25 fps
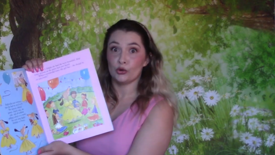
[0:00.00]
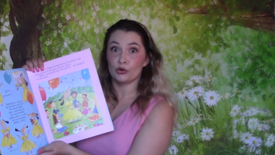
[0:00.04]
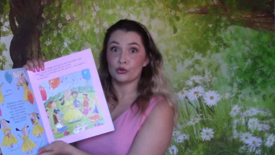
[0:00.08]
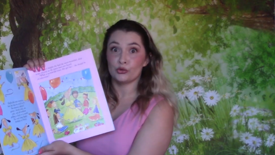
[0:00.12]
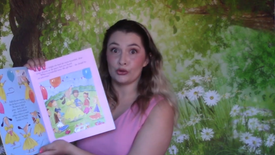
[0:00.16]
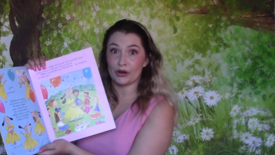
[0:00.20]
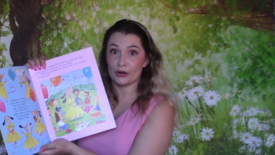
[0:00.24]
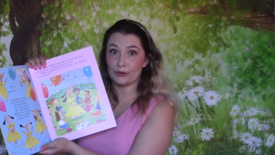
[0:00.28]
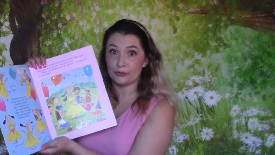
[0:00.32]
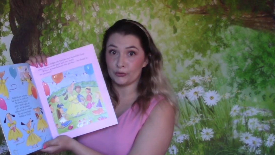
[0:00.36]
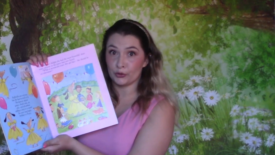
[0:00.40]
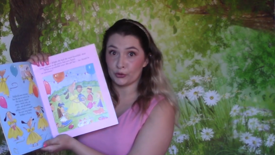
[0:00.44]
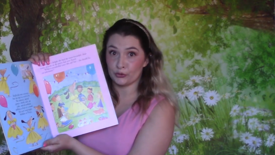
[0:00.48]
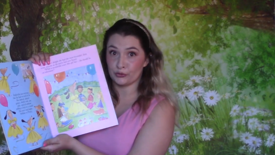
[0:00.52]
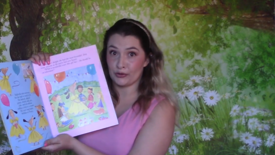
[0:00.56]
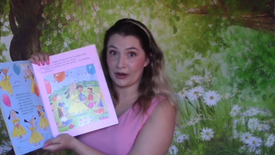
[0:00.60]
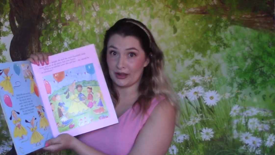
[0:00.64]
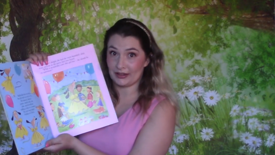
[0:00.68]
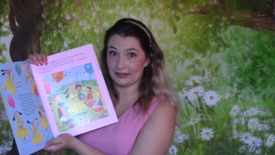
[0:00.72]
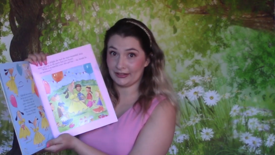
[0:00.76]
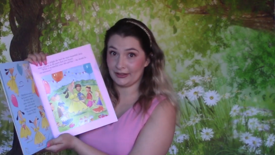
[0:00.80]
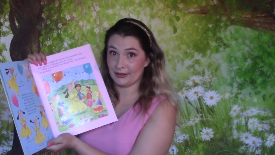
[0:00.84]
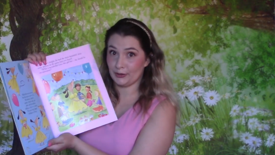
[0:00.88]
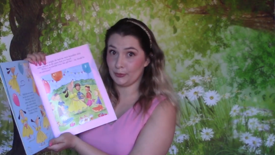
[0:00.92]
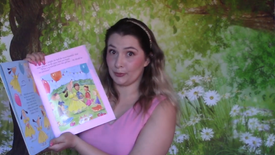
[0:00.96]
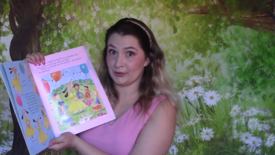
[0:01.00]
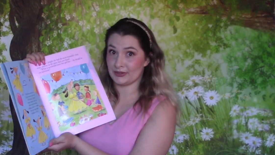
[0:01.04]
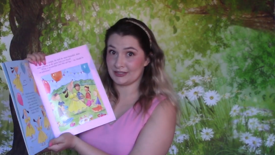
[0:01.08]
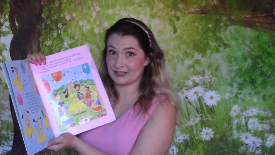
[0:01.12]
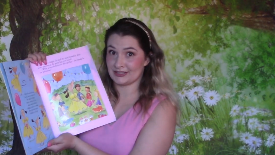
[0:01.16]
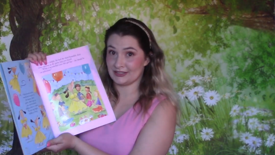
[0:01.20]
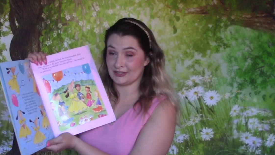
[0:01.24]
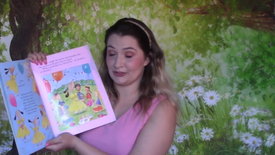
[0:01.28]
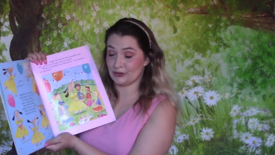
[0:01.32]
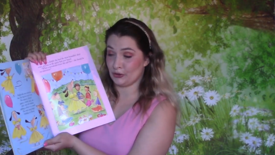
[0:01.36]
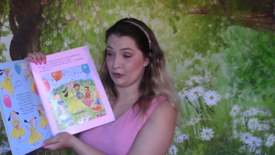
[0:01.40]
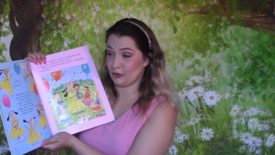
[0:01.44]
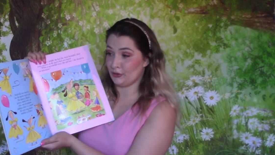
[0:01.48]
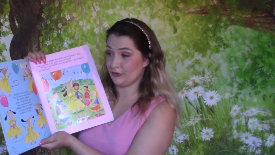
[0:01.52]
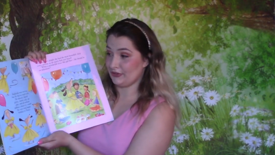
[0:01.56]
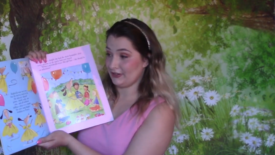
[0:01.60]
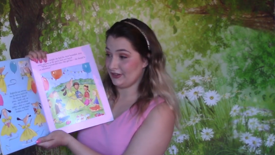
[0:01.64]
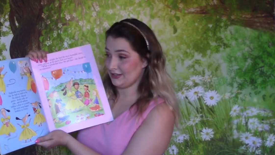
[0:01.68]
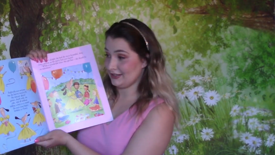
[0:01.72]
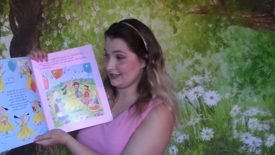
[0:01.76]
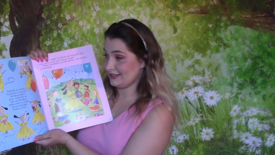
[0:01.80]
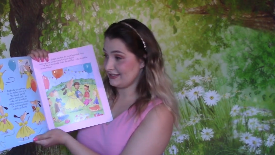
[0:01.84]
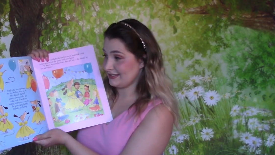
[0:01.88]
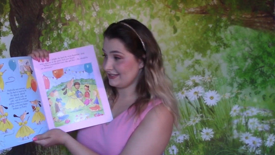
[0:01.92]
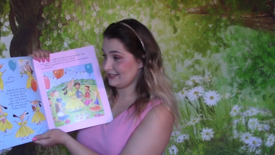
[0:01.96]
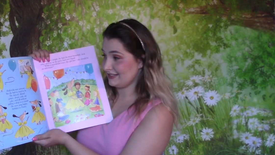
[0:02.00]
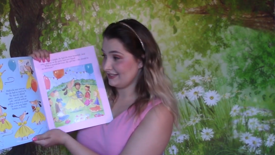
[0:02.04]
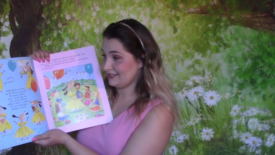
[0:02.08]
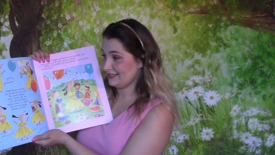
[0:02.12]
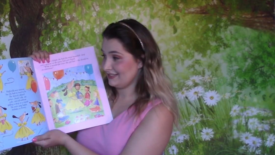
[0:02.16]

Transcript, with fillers: Rufferella was nervous.